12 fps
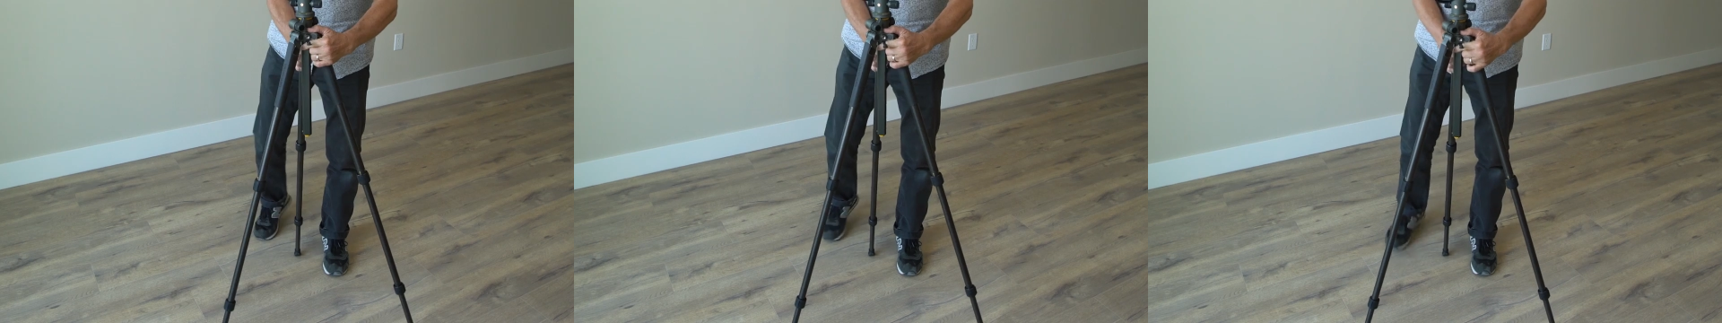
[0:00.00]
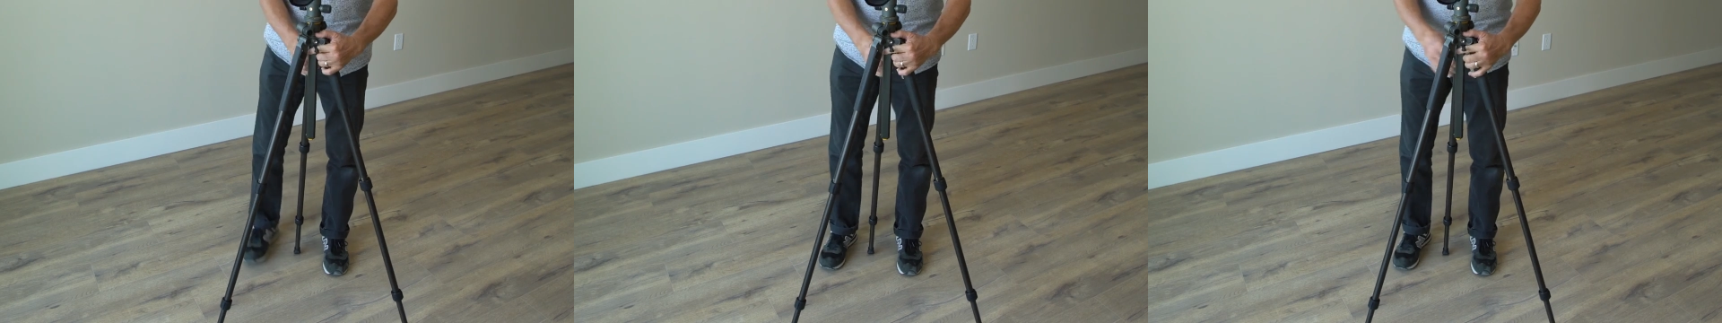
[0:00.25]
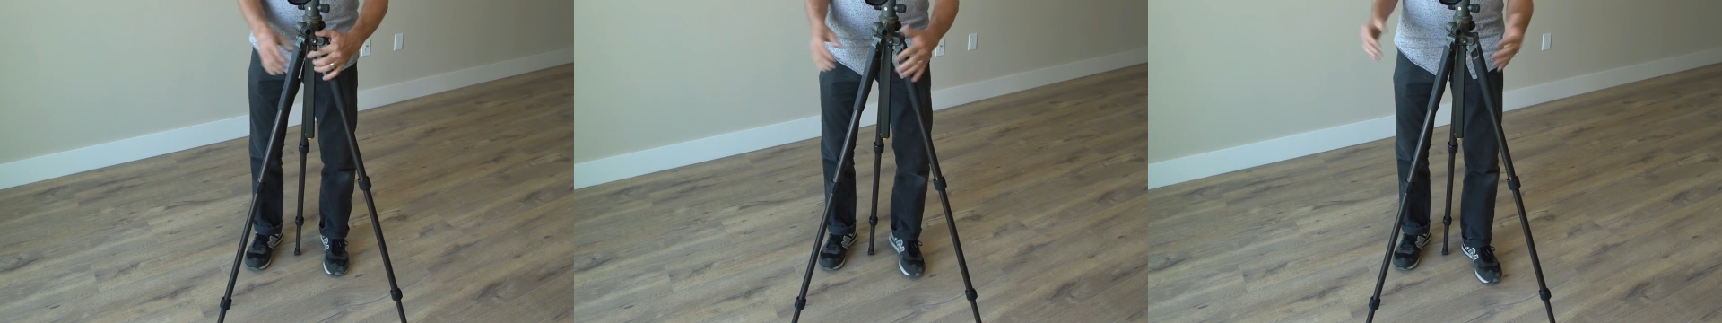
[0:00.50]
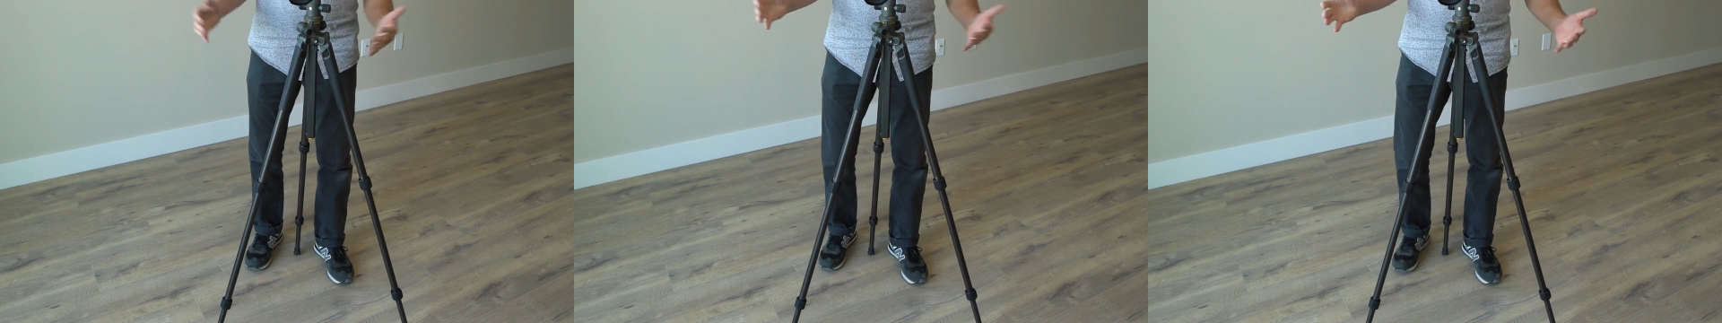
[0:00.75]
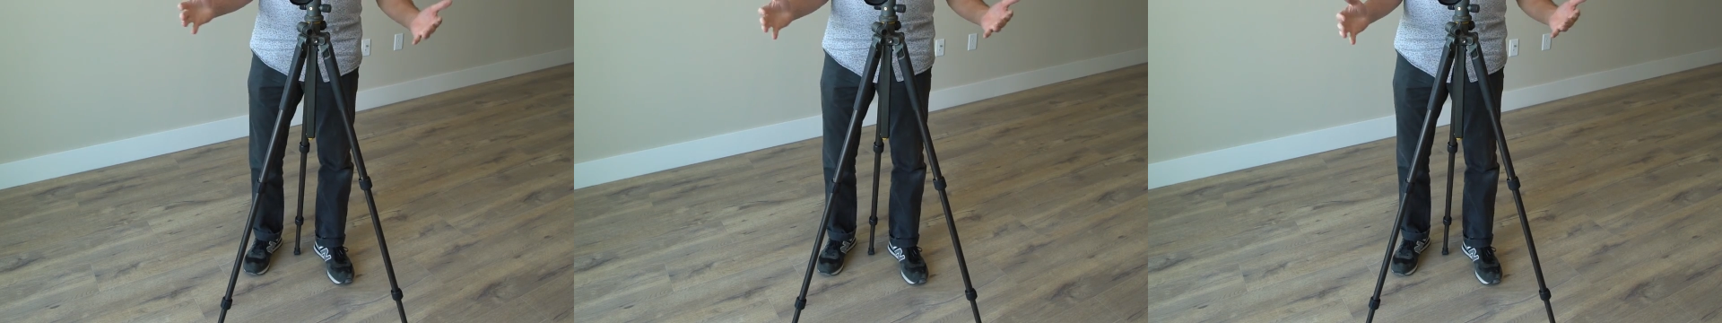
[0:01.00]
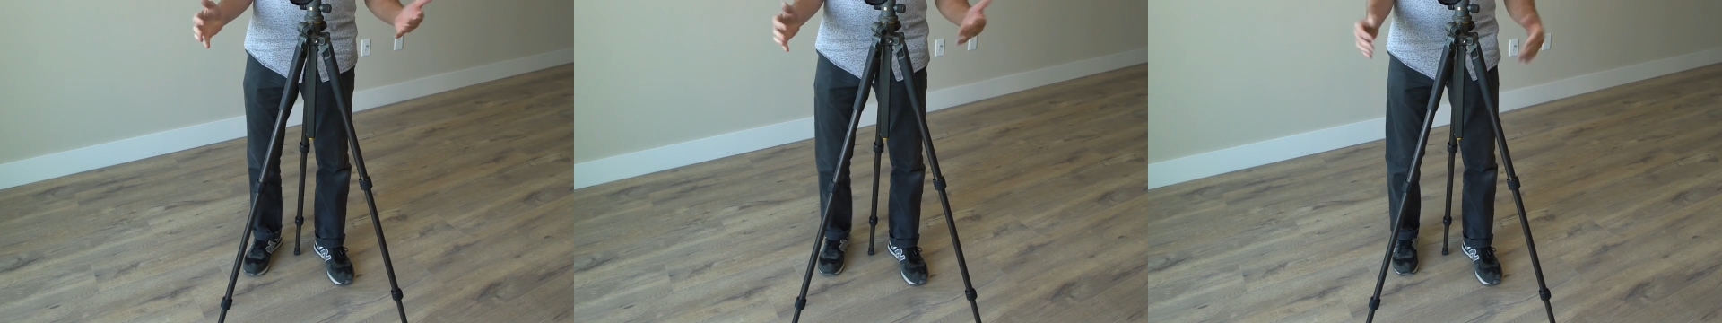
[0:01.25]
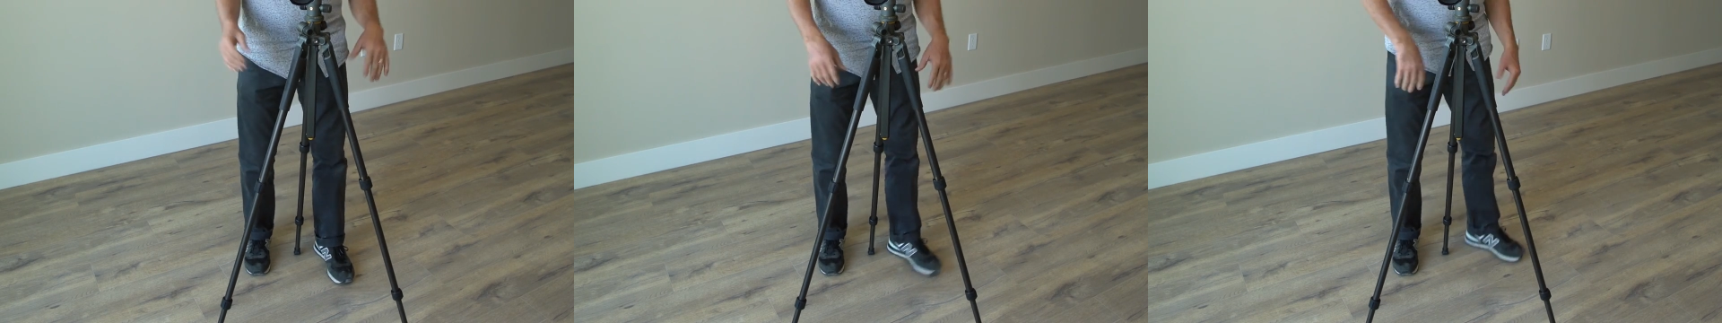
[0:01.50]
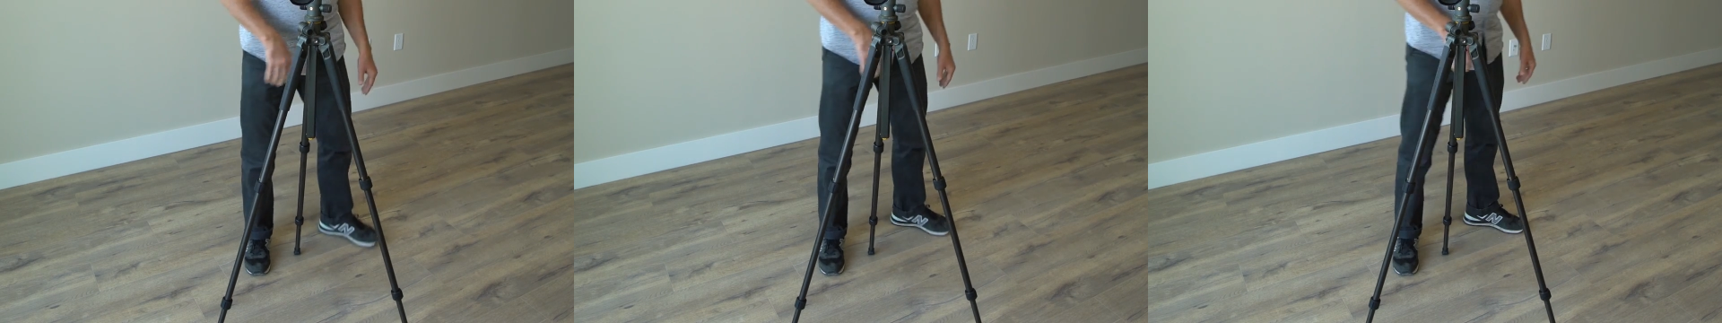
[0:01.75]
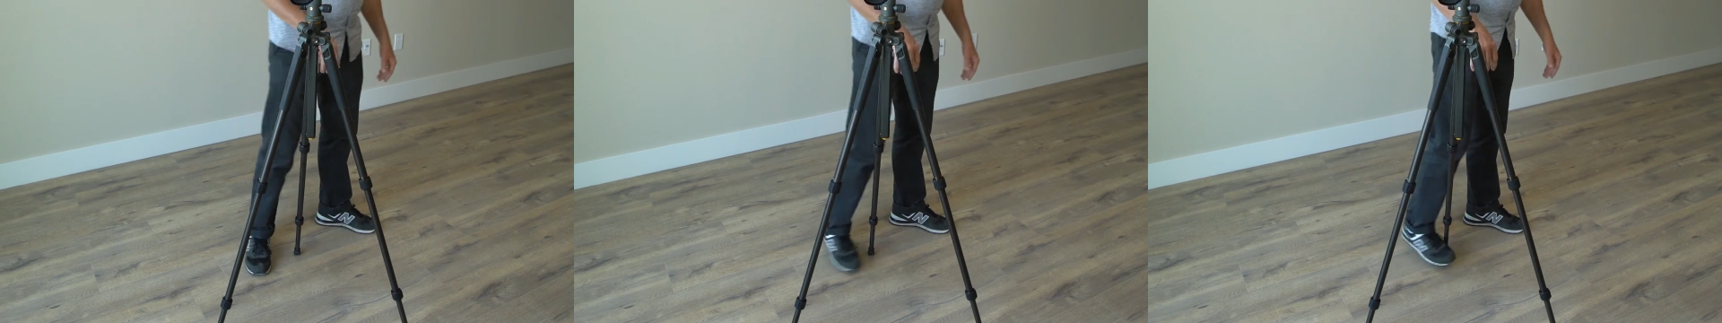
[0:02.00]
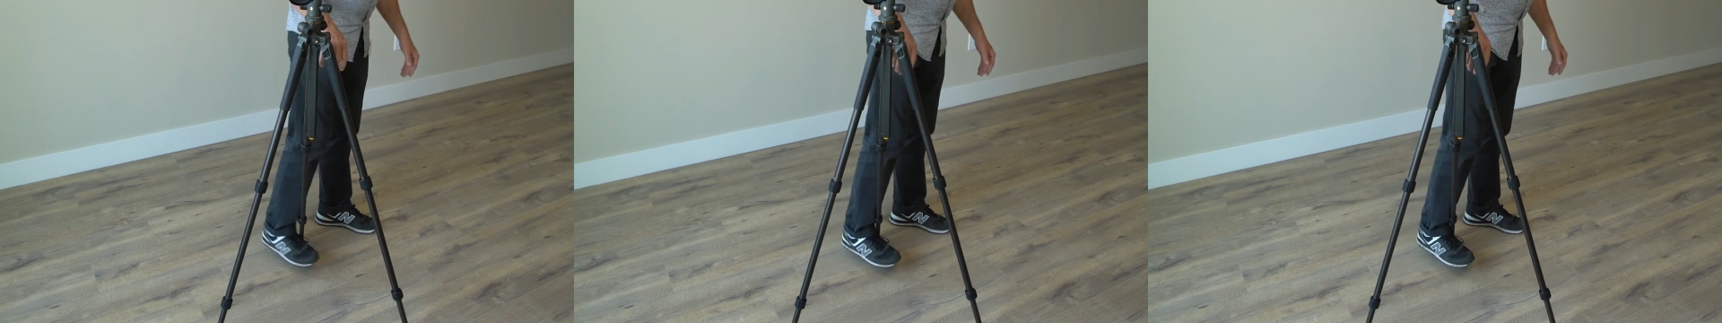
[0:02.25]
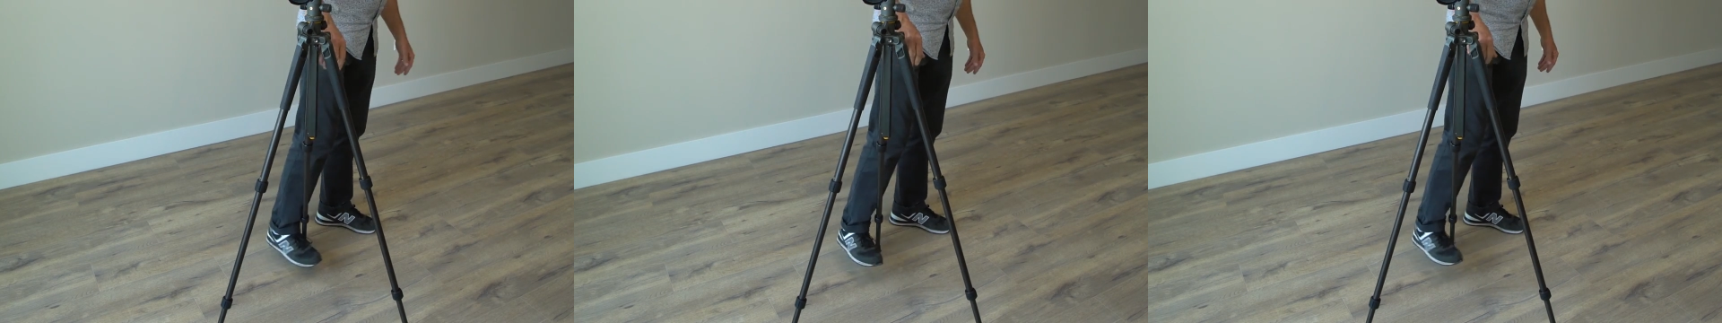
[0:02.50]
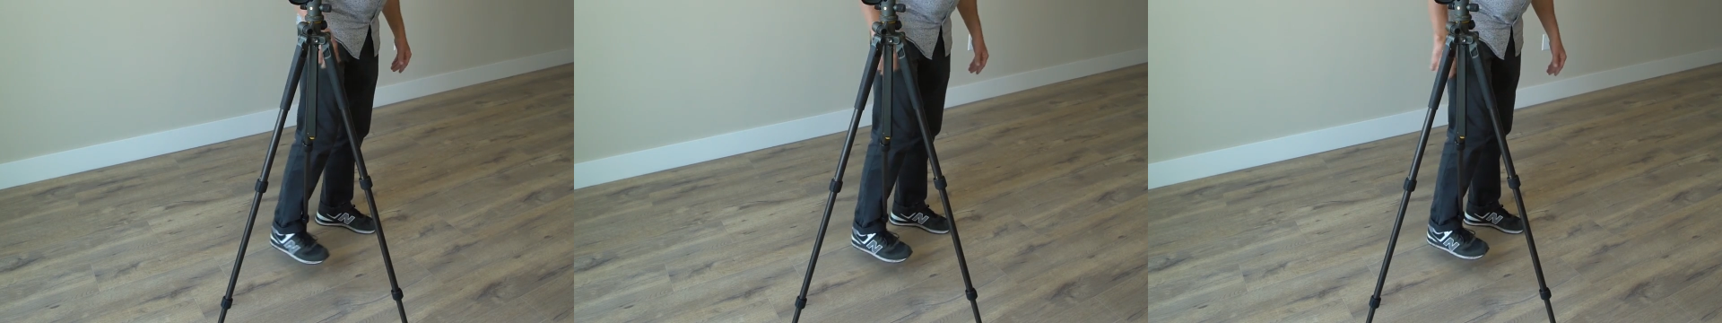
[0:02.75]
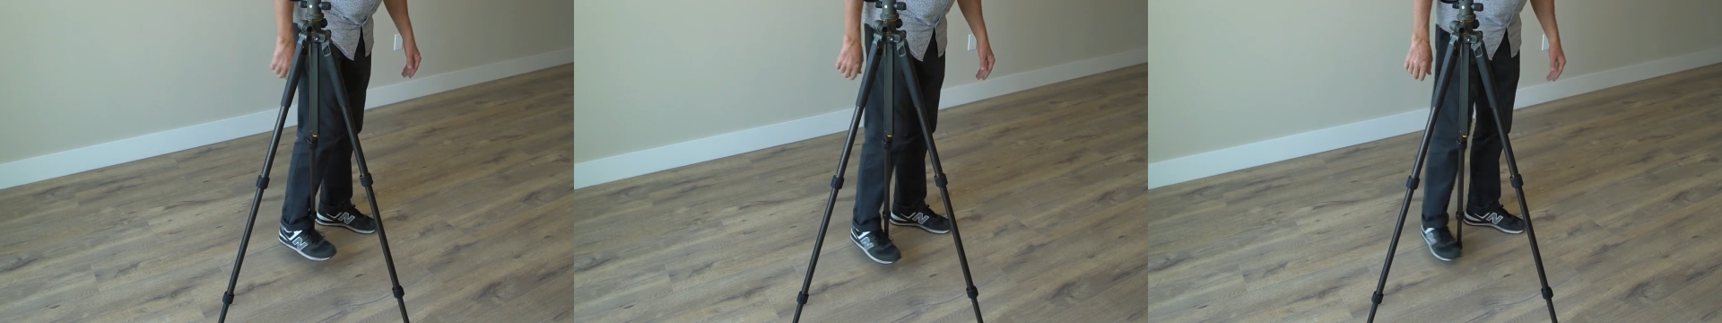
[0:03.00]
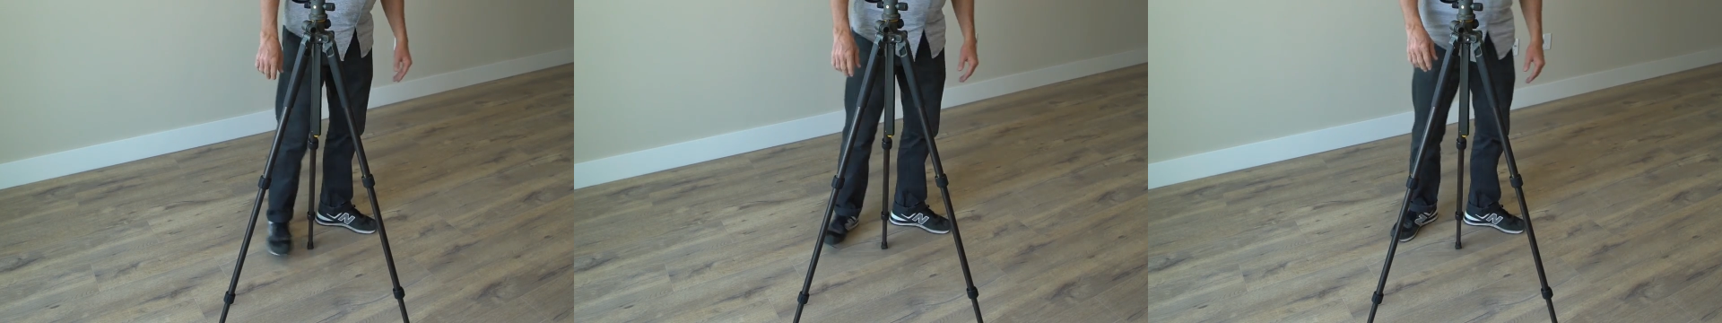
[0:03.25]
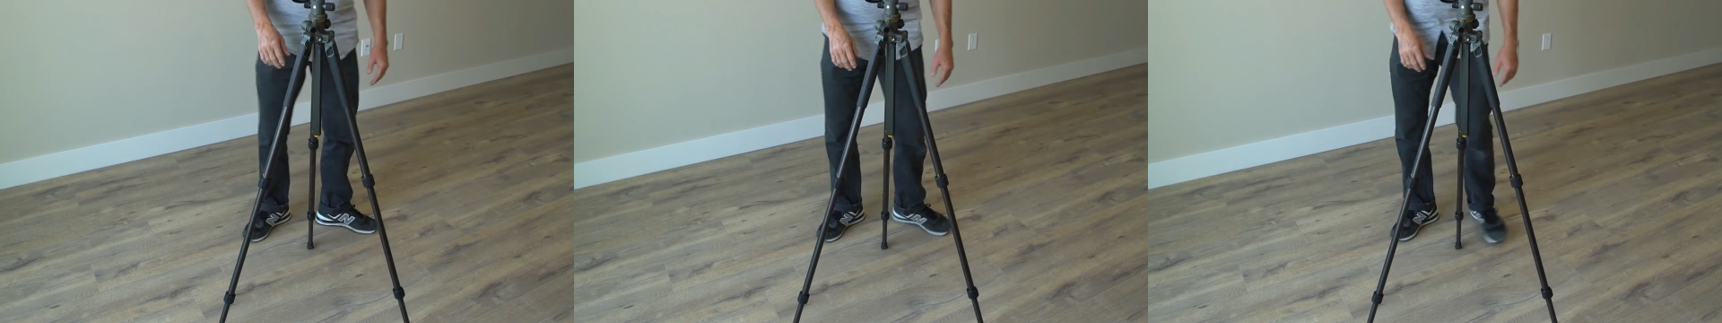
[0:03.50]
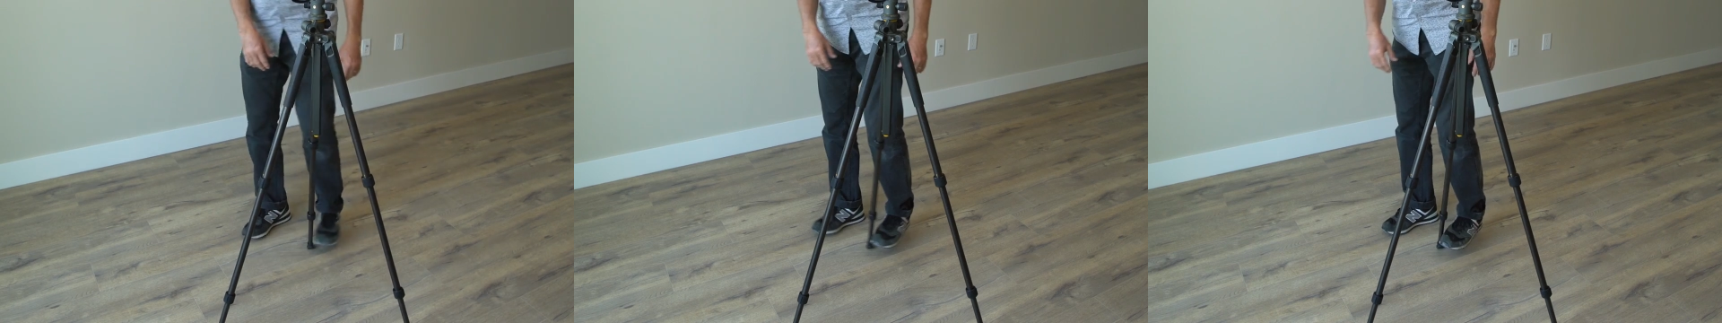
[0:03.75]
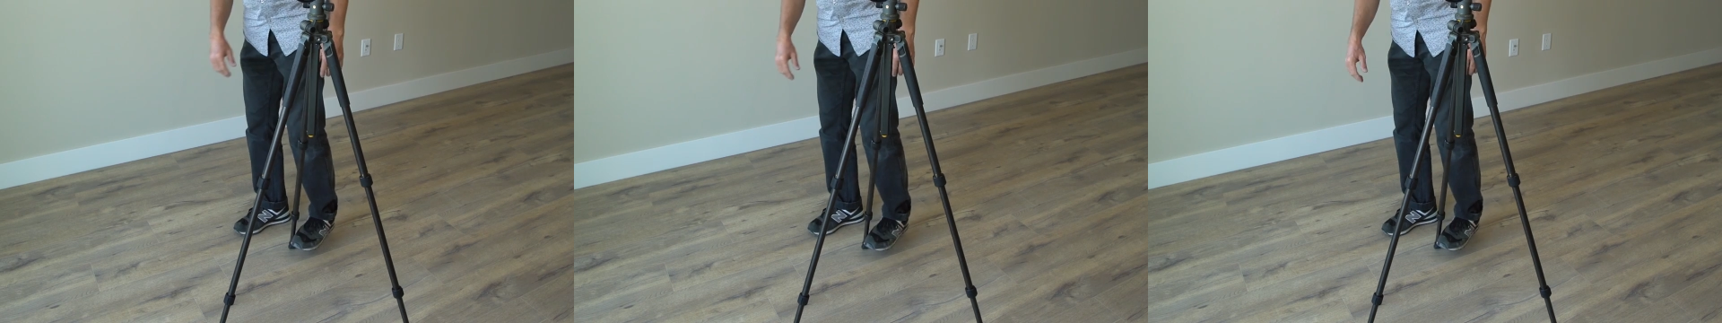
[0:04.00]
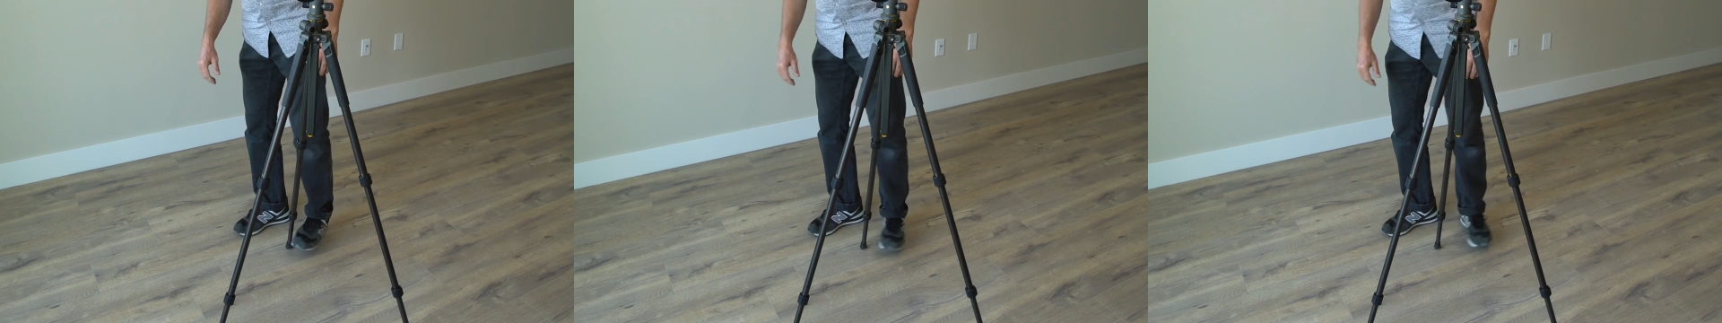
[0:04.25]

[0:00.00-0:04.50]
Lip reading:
Nobody's mouth can be seen.